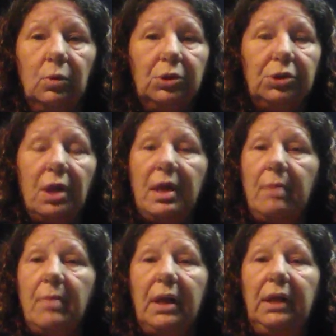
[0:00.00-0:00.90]
Where's all
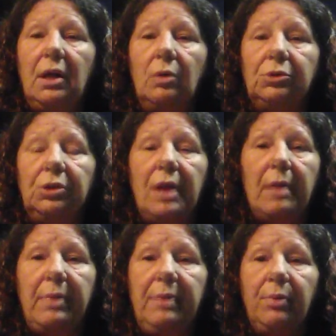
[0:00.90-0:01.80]
that money going to
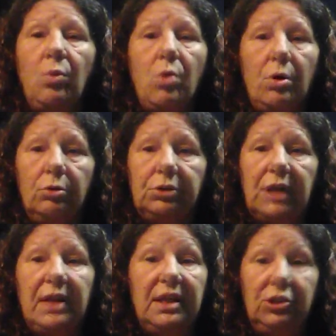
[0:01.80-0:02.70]
that people
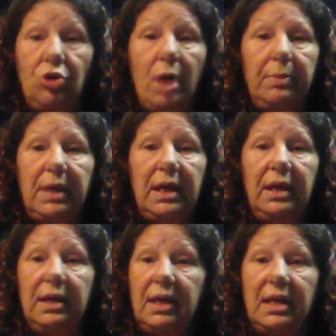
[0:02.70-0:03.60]
worked and then dropped
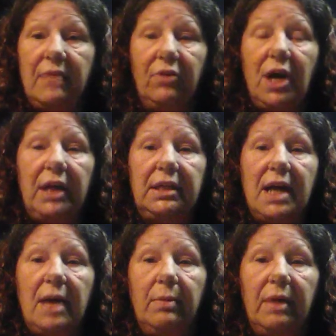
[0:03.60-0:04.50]
dead and never got
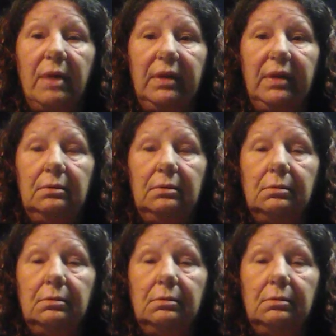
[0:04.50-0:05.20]
a dime of it?